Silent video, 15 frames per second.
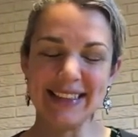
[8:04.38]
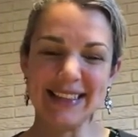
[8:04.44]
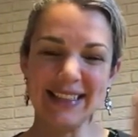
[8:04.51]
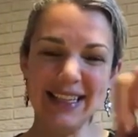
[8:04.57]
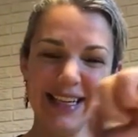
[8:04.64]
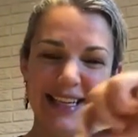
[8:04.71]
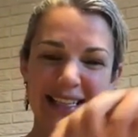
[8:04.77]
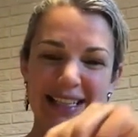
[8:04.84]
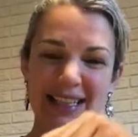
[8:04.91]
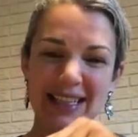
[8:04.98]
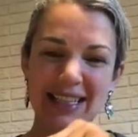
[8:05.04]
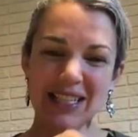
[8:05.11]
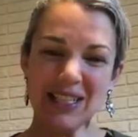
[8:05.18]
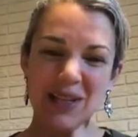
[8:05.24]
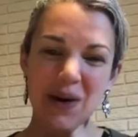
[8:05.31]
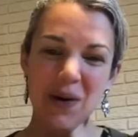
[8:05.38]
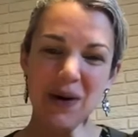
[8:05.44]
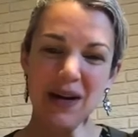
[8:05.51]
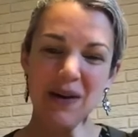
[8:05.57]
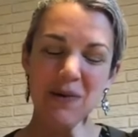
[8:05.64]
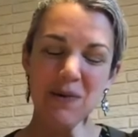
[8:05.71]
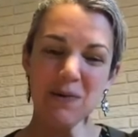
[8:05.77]
And then they show
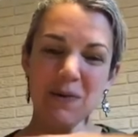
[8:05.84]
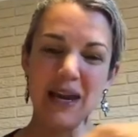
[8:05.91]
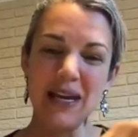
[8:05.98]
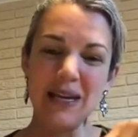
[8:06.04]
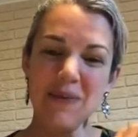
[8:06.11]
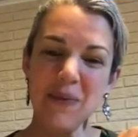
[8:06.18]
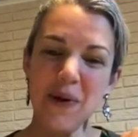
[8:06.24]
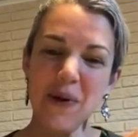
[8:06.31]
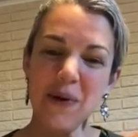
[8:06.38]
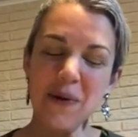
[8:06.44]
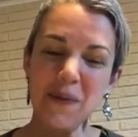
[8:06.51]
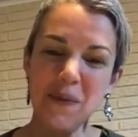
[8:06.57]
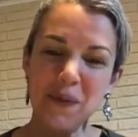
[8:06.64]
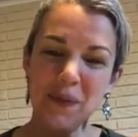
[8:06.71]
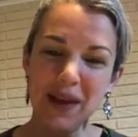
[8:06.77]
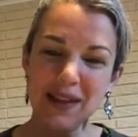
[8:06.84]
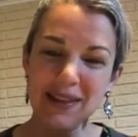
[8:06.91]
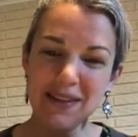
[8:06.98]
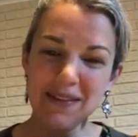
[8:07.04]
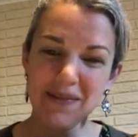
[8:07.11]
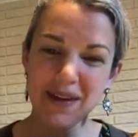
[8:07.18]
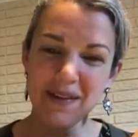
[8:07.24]
a rainbow at
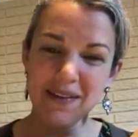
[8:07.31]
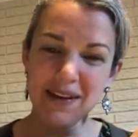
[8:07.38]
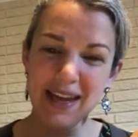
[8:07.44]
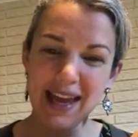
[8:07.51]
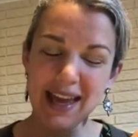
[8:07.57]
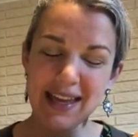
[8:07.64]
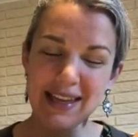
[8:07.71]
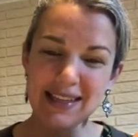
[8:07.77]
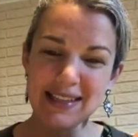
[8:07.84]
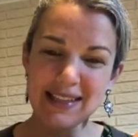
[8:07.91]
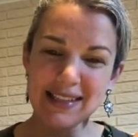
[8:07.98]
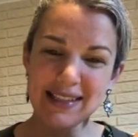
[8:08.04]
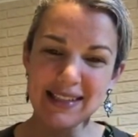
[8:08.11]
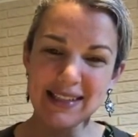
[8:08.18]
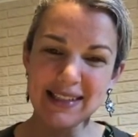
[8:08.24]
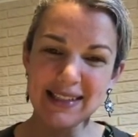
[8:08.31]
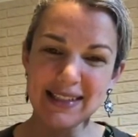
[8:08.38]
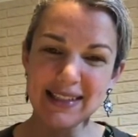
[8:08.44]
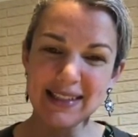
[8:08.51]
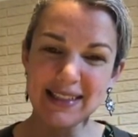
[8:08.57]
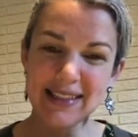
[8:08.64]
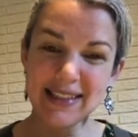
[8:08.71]
the very end.
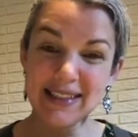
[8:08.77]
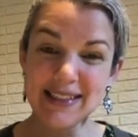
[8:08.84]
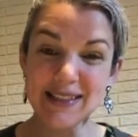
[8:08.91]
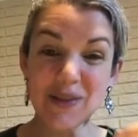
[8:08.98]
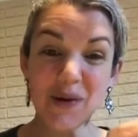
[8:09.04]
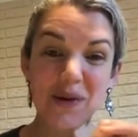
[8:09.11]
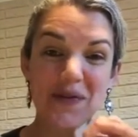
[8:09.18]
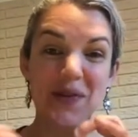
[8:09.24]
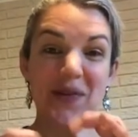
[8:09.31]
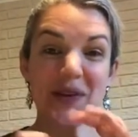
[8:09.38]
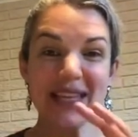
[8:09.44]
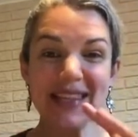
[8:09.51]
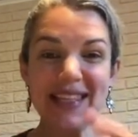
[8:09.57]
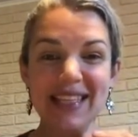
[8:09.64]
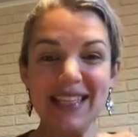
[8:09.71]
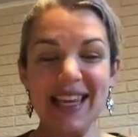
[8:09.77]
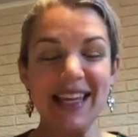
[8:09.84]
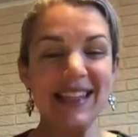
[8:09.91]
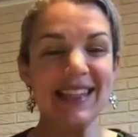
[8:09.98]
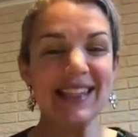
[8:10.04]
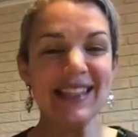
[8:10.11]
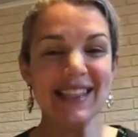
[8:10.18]
So if you get the
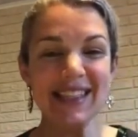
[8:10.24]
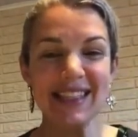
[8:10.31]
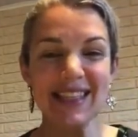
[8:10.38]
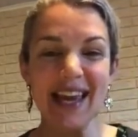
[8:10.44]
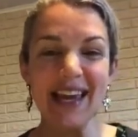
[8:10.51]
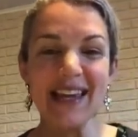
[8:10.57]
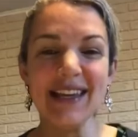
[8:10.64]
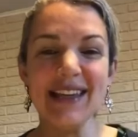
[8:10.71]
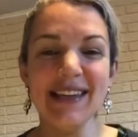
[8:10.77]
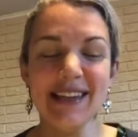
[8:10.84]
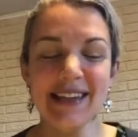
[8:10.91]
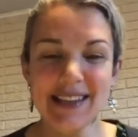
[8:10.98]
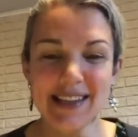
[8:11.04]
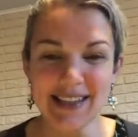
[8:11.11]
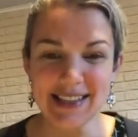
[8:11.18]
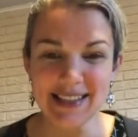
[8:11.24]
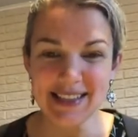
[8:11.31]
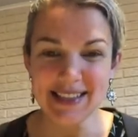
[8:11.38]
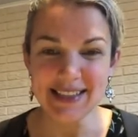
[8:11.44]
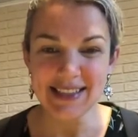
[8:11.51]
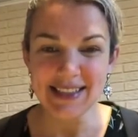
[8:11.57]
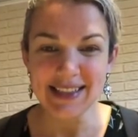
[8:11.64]
chance today,
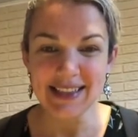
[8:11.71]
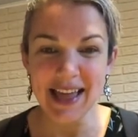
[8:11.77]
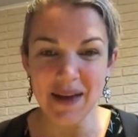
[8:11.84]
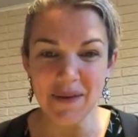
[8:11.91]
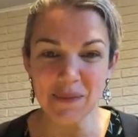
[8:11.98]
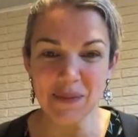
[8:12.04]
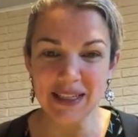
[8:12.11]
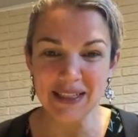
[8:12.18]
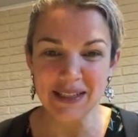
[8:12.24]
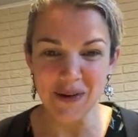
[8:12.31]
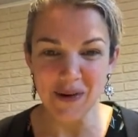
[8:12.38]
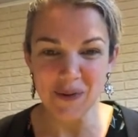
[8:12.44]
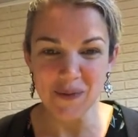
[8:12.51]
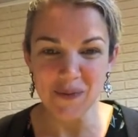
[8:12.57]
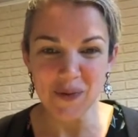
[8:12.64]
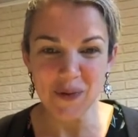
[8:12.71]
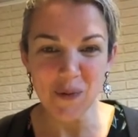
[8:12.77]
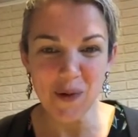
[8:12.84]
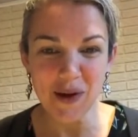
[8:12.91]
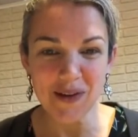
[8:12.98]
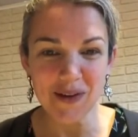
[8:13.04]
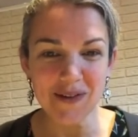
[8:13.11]
let me know
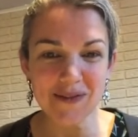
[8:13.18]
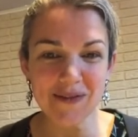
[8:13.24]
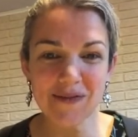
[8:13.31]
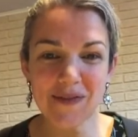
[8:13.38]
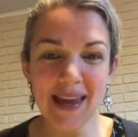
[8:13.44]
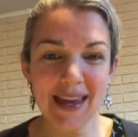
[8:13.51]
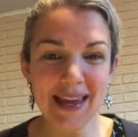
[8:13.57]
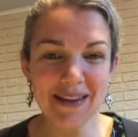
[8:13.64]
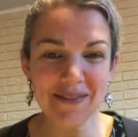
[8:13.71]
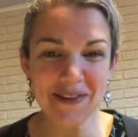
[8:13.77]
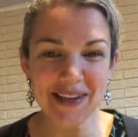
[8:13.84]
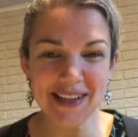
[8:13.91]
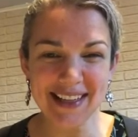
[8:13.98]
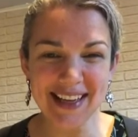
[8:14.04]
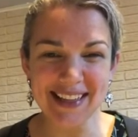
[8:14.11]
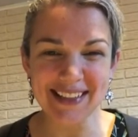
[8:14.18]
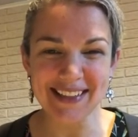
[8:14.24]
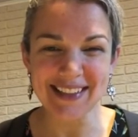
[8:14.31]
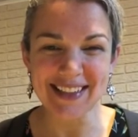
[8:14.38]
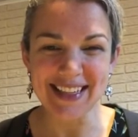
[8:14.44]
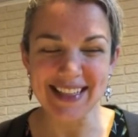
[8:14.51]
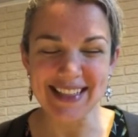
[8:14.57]
what your favorite color
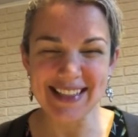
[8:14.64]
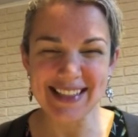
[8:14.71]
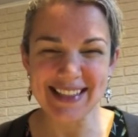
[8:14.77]
is.